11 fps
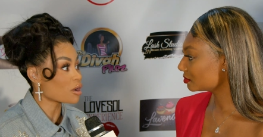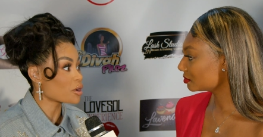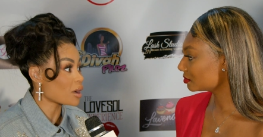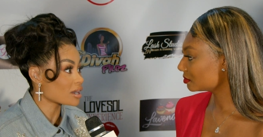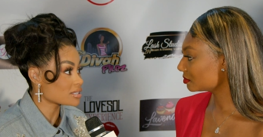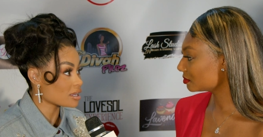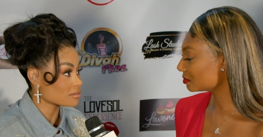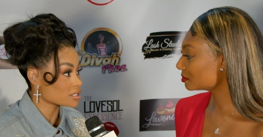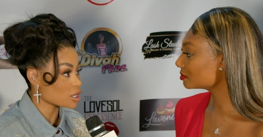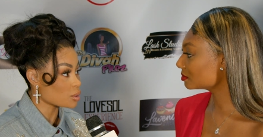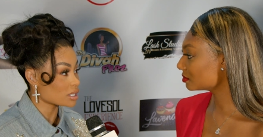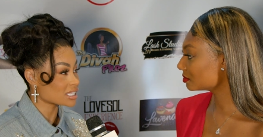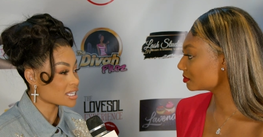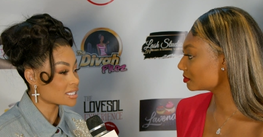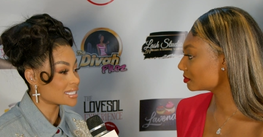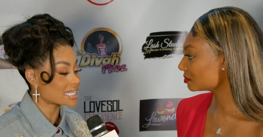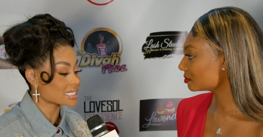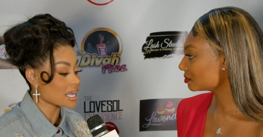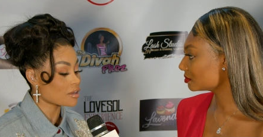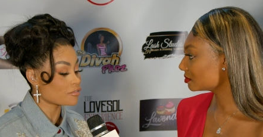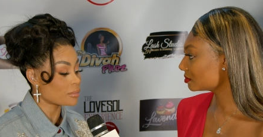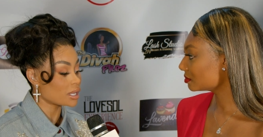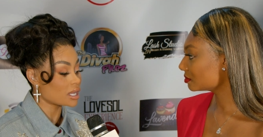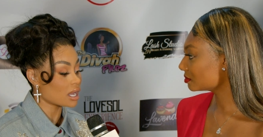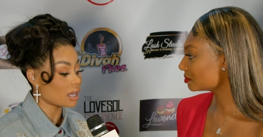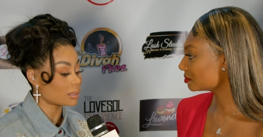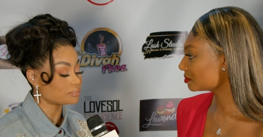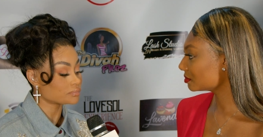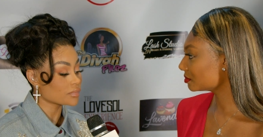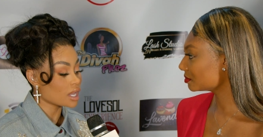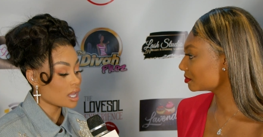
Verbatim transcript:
Speaker 1: don't know ourselves. So it's like for me, um,